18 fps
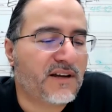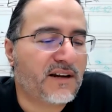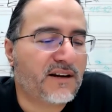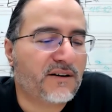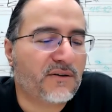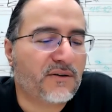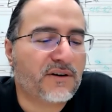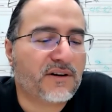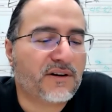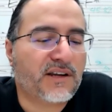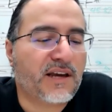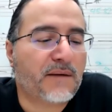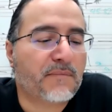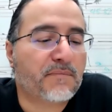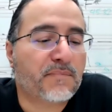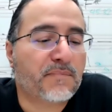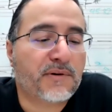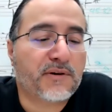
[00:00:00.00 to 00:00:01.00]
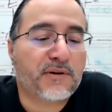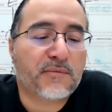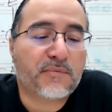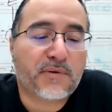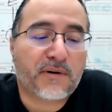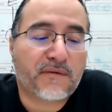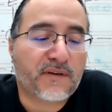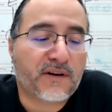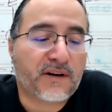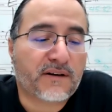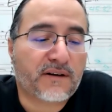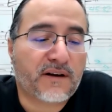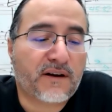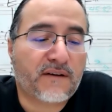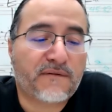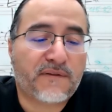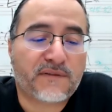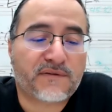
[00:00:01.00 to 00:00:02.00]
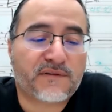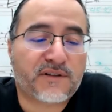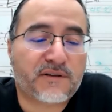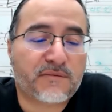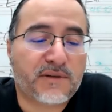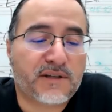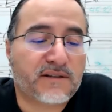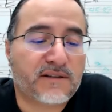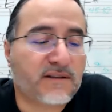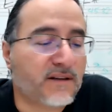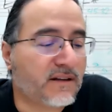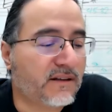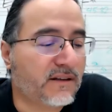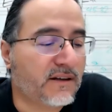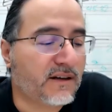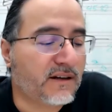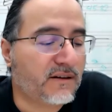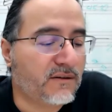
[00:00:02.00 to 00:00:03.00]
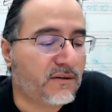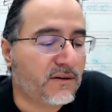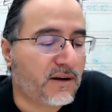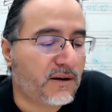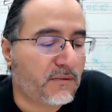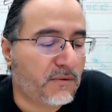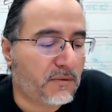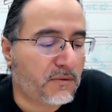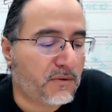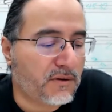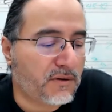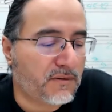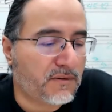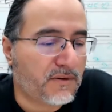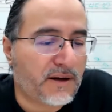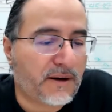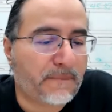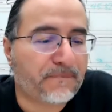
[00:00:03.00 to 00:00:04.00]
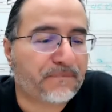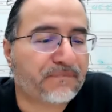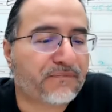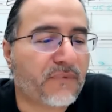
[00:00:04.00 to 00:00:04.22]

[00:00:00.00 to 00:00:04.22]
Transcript: that in order to get pure perfect fifths to be cyclic. Okay, we won't go there.